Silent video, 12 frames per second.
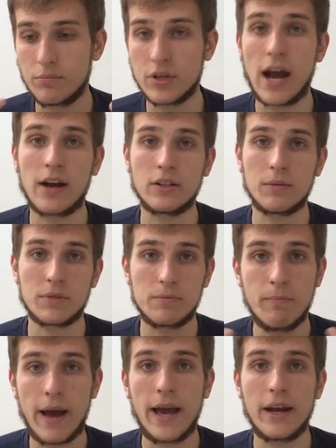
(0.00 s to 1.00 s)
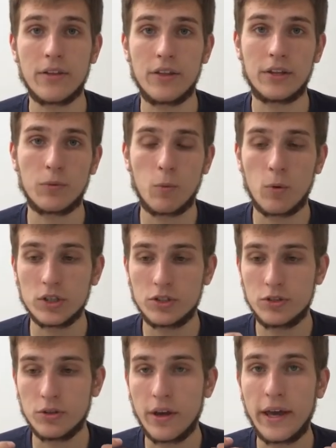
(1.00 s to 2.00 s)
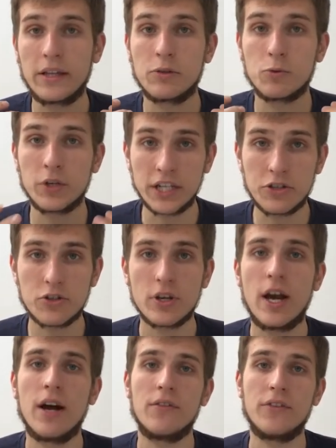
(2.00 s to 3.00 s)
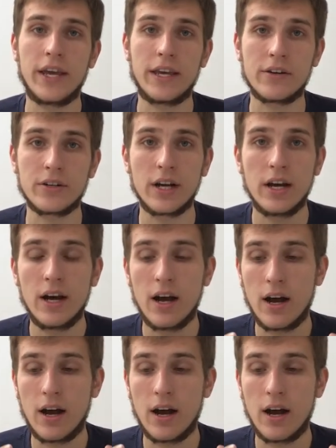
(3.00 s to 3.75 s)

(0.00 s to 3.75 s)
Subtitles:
programs better, that want to enrich their